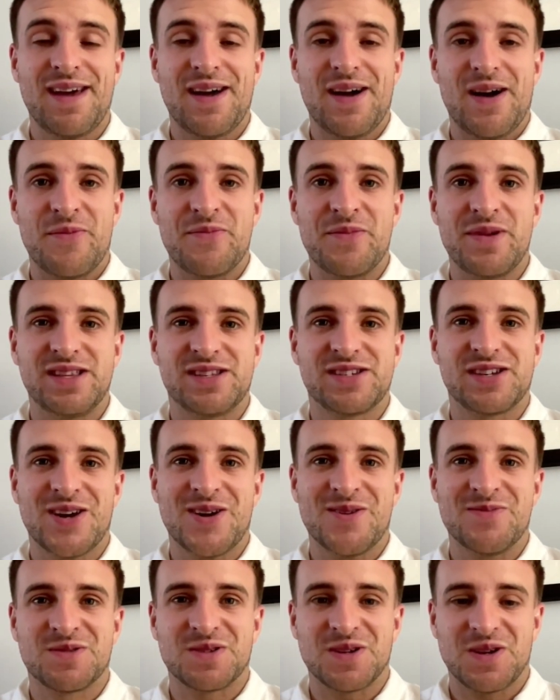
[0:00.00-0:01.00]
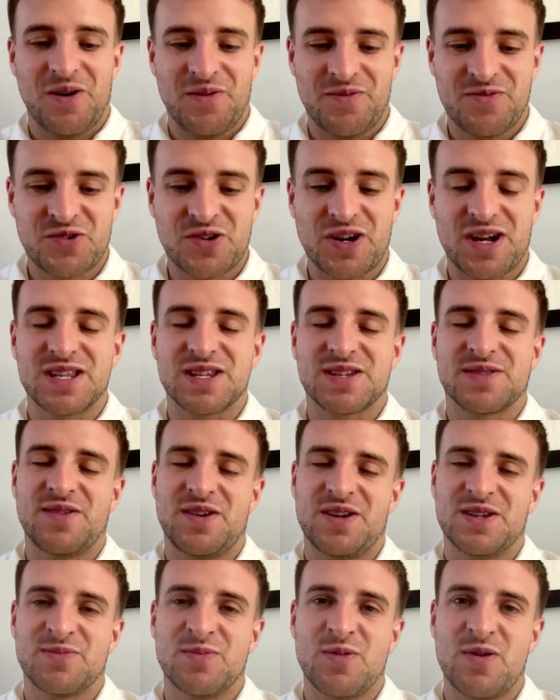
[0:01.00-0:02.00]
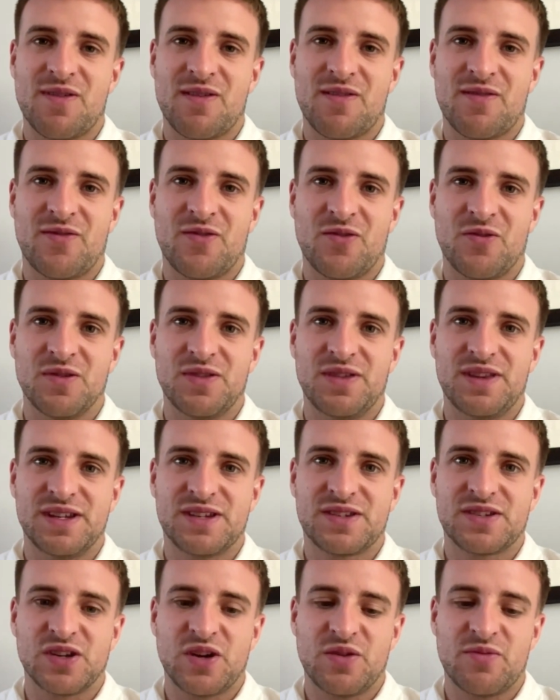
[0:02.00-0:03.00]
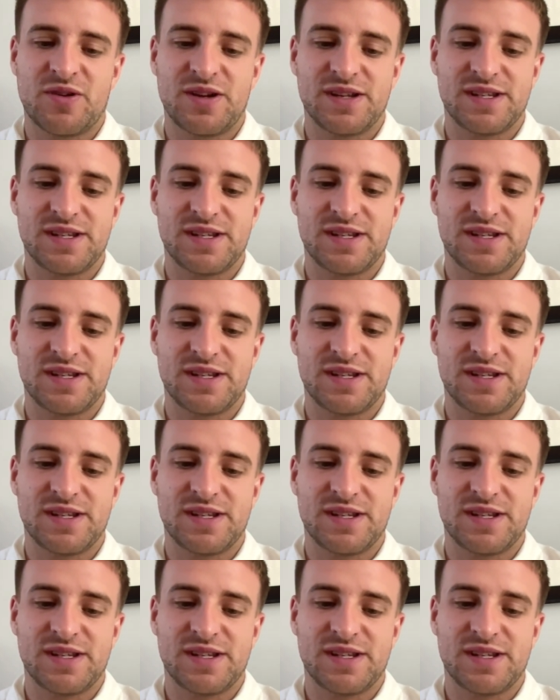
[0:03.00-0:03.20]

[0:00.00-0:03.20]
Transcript: in terms of transfers moving forward this summer?